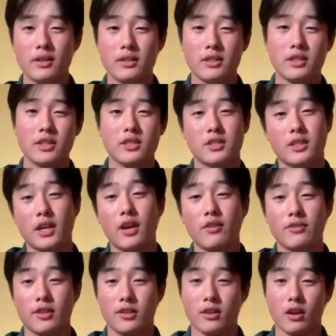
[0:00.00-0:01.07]
to just stay off
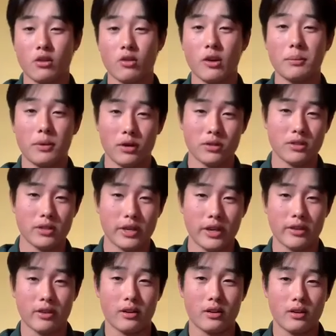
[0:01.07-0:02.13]
the dark web
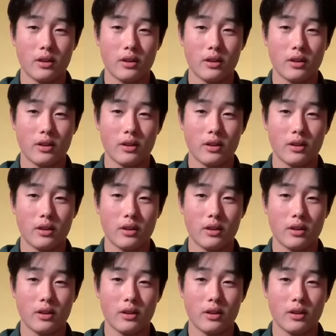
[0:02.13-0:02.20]
altogether.